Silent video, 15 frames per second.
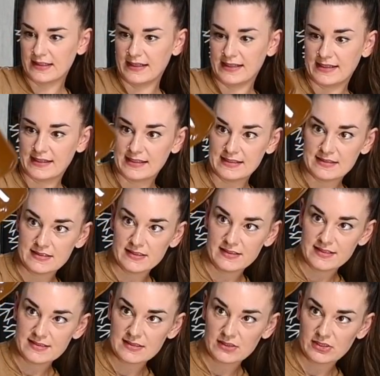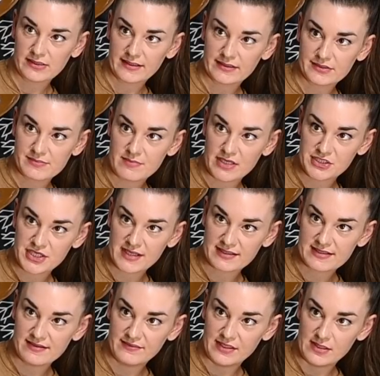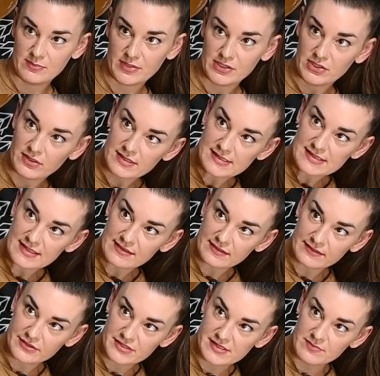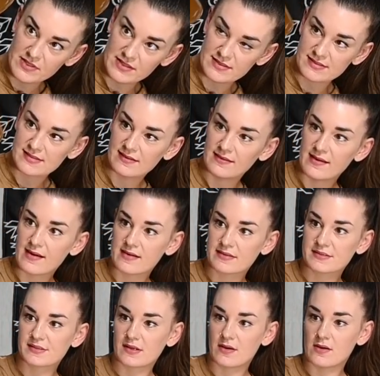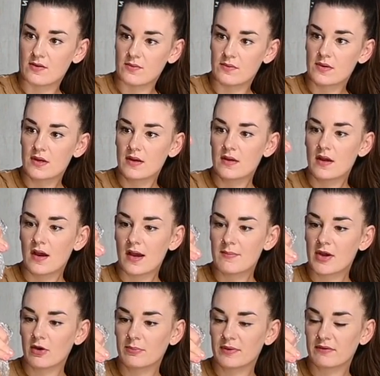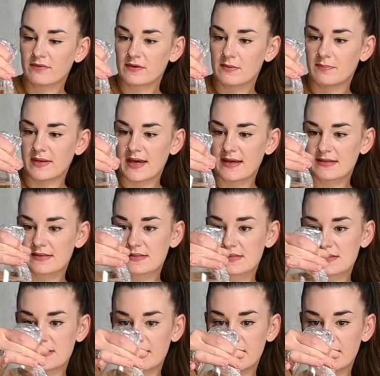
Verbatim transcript: and it doesn't look like there's much activity, but you can see that there's some yeast in there, so I'm hoping for the best.